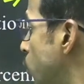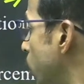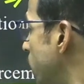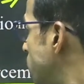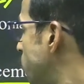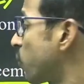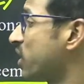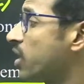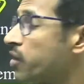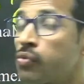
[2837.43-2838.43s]
writs for the
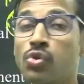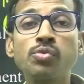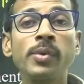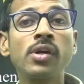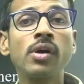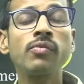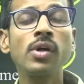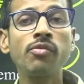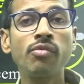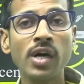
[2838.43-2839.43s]
enforcement of the
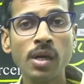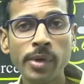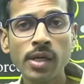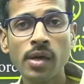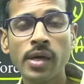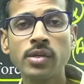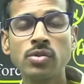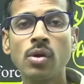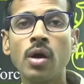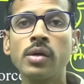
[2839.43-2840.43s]
fundamental rights,
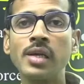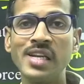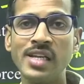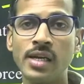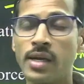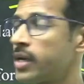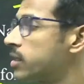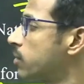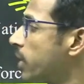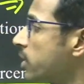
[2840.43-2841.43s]
not legal right,
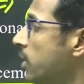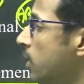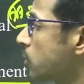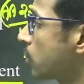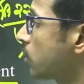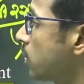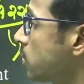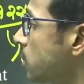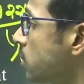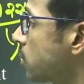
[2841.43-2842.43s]
right? So this is